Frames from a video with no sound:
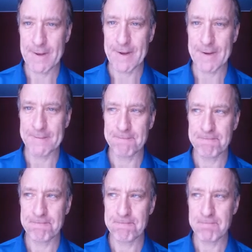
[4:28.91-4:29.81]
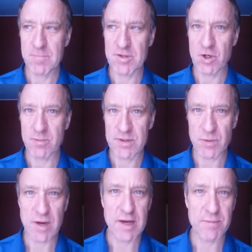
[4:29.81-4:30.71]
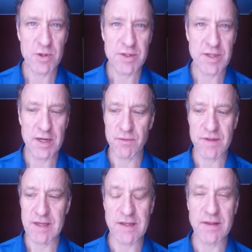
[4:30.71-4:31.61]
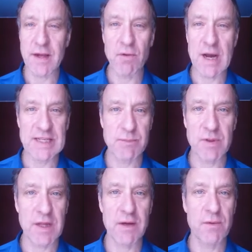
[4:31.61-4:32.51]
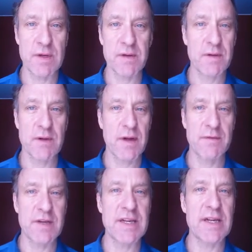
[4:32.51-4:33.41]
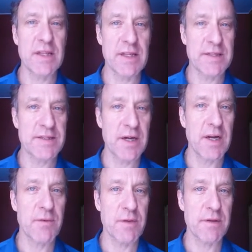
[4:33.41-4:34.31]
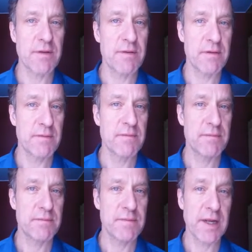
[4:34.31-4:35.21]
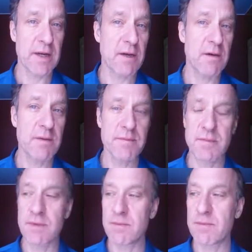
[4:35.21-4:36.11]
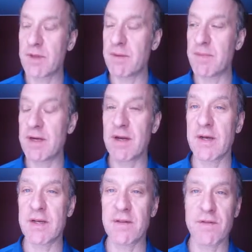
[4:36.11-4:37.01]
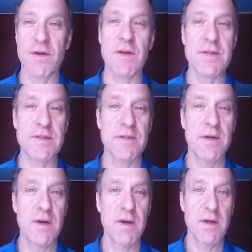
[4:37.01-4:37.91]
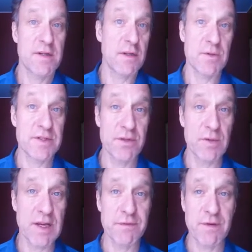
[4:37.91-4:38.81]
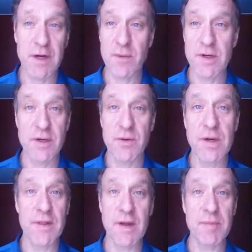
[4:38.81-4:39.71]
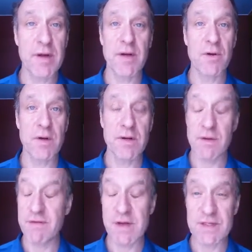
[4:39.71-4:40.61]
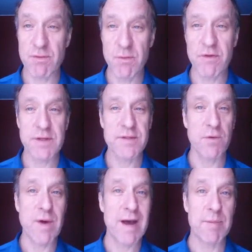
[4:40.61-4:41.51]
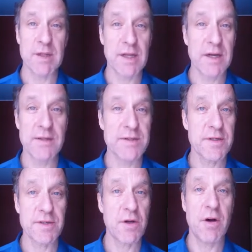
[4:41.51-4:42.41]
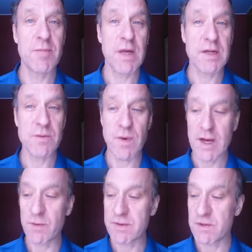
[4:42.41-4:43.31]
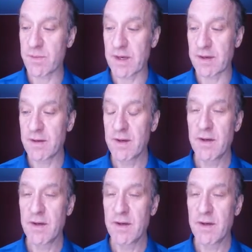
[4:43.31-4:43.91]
Um, the Germans were ambushed. I don't think that they grasped what they what kind of a deal they'd signed with Hitler in the mid 1930s. Till it was too late for anyone to do anything about it, or events were moving so rapidly and in such a complex way with so many